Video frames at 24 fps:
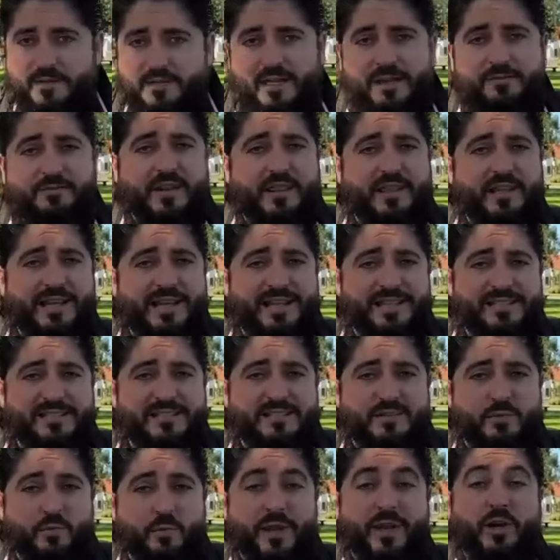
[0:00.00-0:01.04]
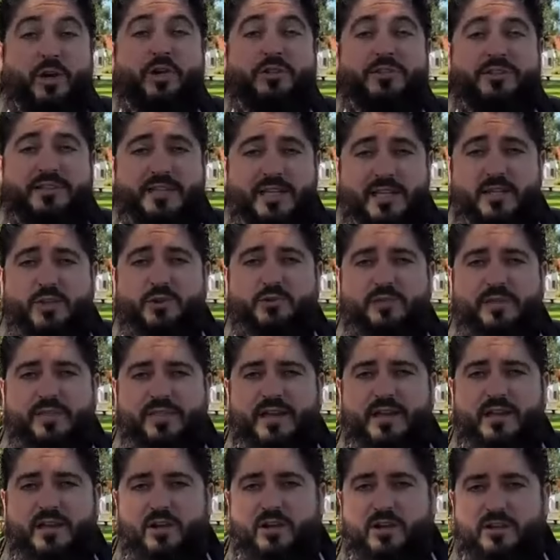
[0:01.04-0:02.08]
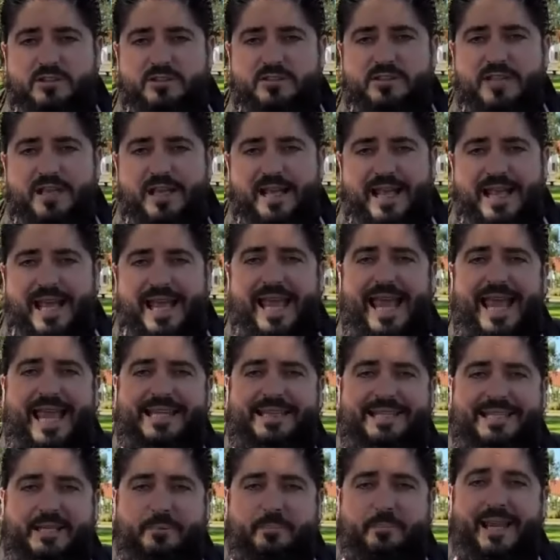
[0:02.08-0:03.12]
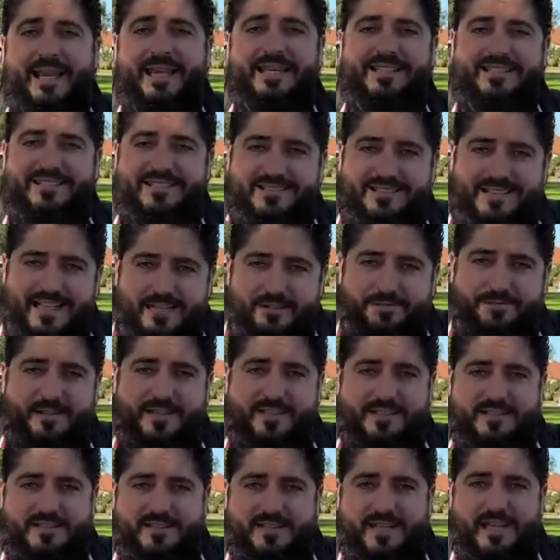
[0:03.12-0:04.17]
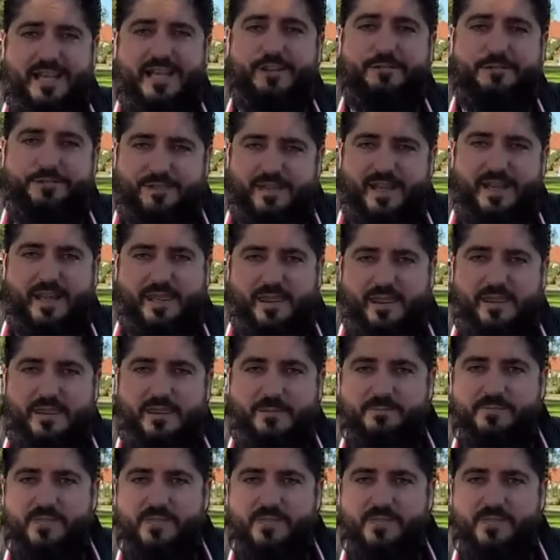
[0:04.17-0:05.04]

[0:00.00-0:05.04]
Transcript: Nevertheless, we continue to thank God and remain steadfast in faith.